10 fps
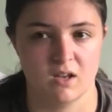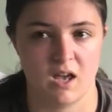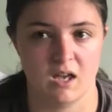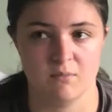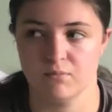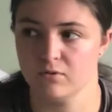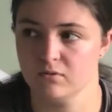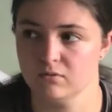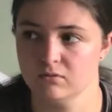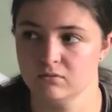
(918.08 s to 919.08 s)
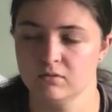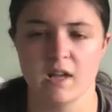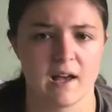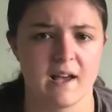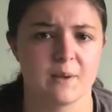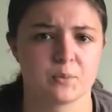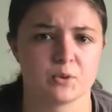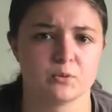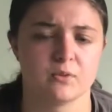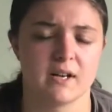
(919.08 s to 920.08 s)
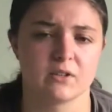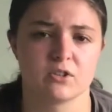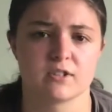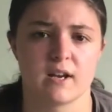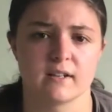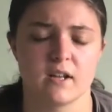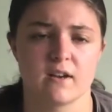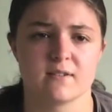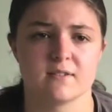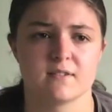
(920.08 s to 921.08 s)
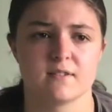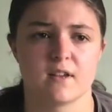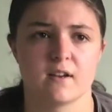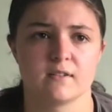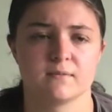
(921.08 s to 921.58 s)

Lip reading: April I got diagnosed, so